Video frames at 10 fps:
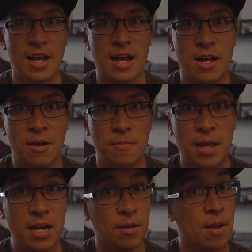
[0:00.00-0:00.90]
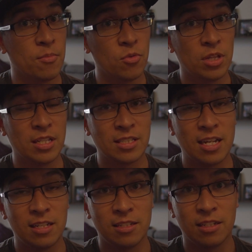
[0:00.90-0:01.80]
and I'm really
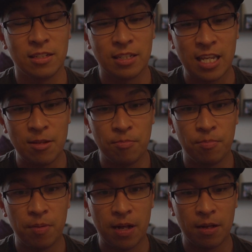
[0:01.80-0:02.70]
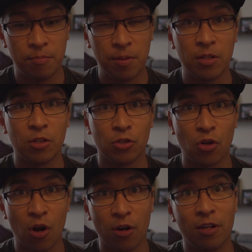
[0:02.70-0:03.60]
excited to keep building this
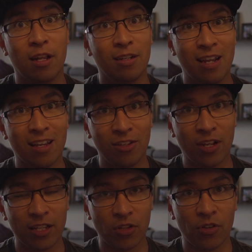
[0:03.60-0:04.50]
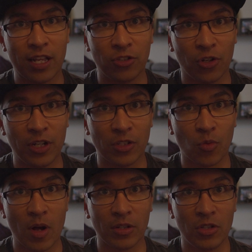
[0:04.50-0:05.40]
car and taking you guys on that journey as
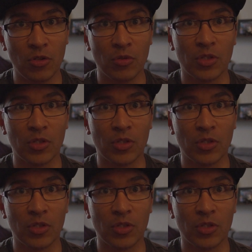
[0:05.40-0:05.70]
well too.